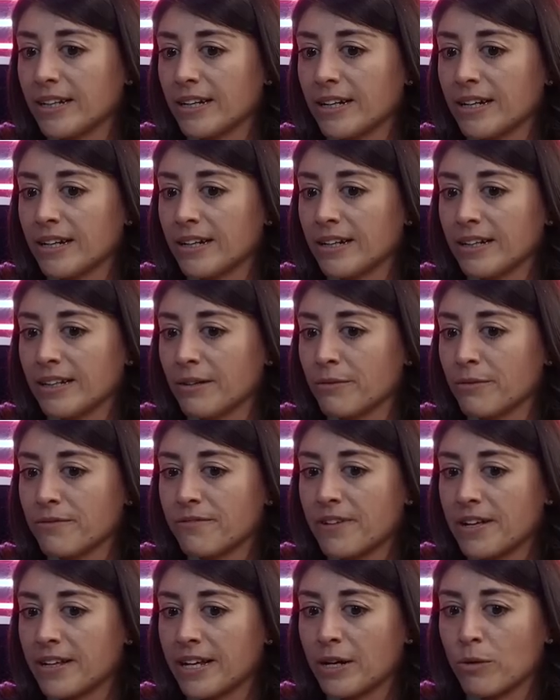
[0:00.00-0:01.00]
it
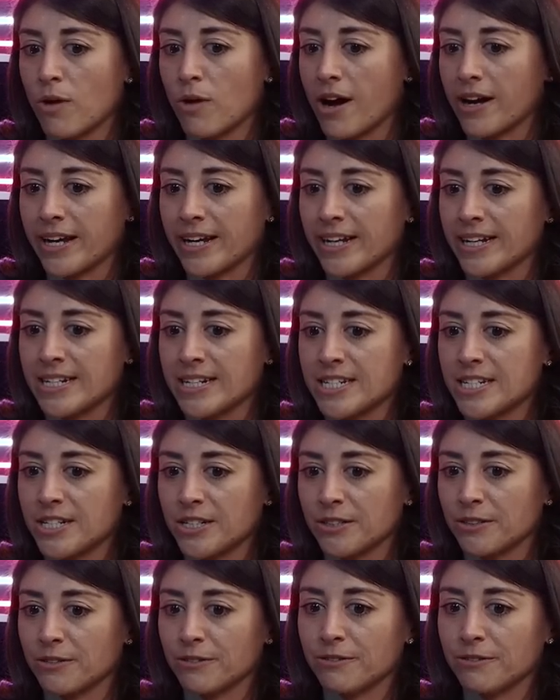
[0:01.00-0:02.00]
felt like walking
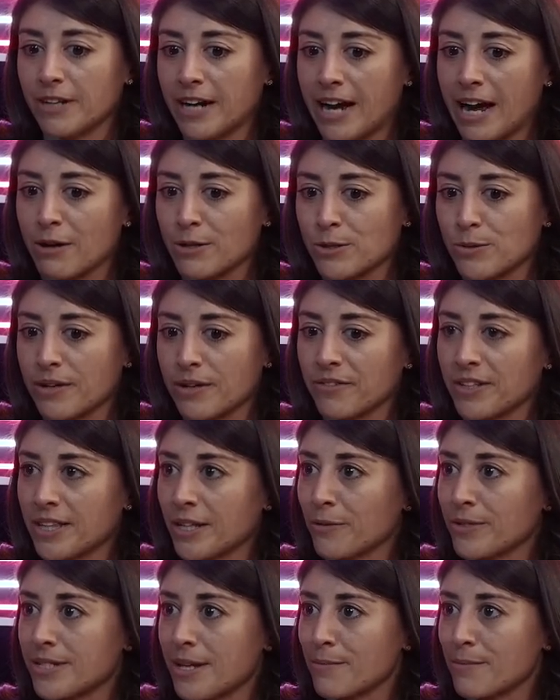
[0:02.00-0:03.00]
into a house where everything
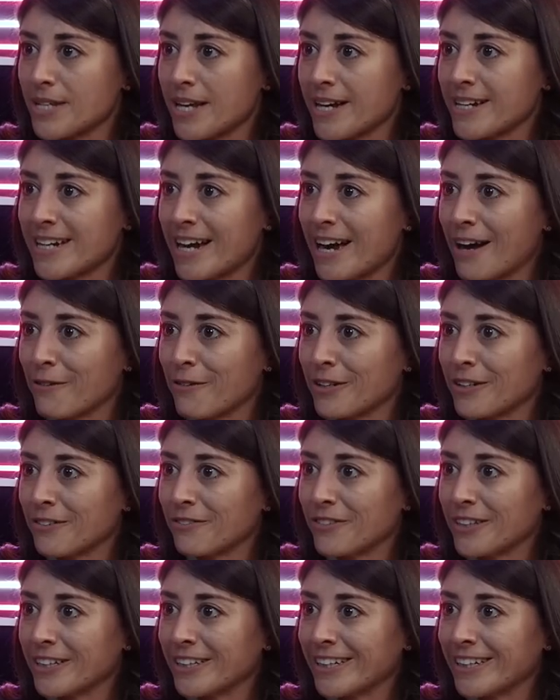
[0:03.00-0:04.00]
was upside down and
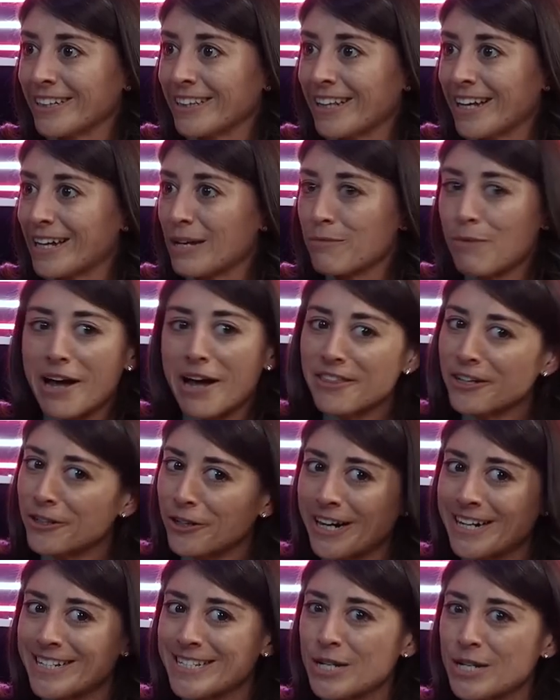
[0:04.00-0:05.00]
feeling like, am I the
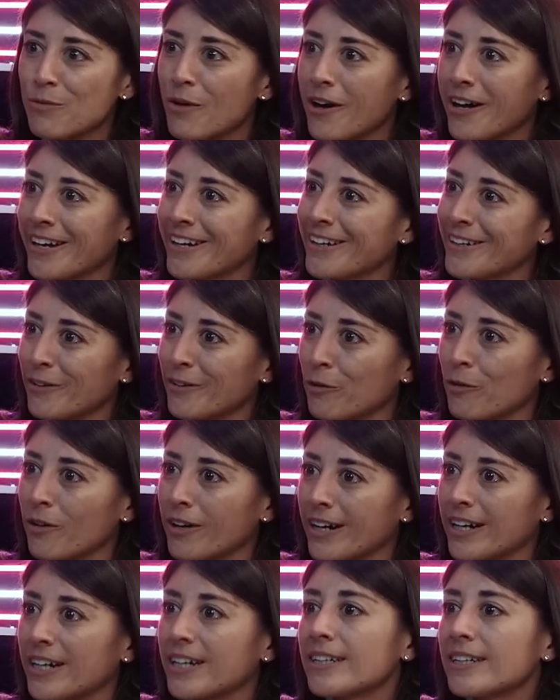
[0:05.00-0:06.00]
crazy one? Or... No,
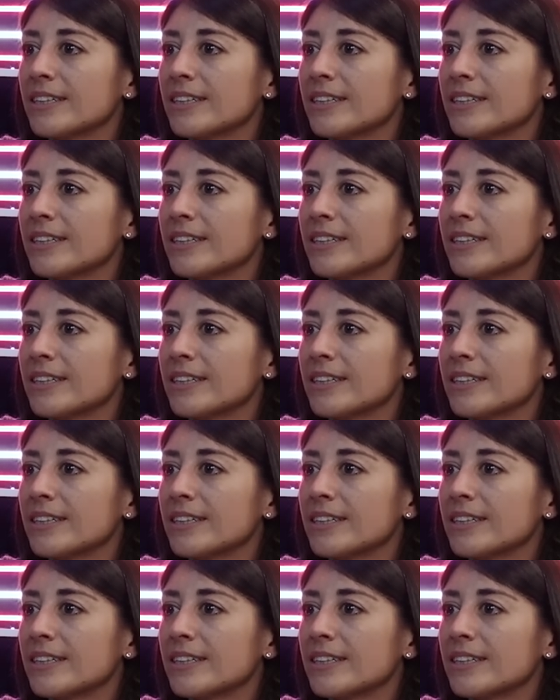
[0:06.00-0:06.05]
no, you were